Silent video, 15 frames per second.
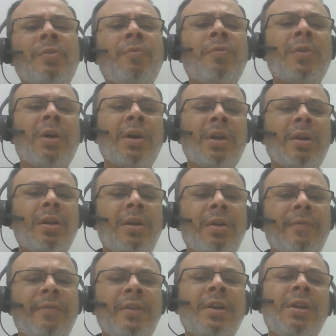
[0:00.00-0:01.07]
of war,
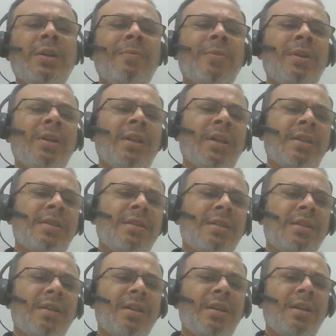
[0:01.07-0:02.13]
31
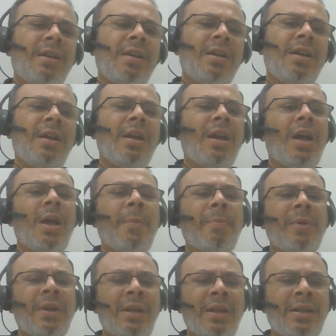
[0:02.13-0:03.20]
days.
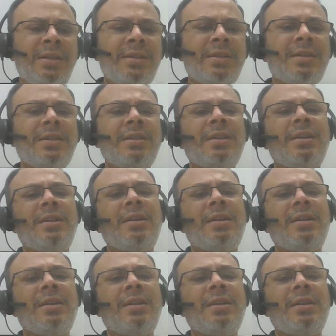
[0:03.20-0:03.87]
Aprilis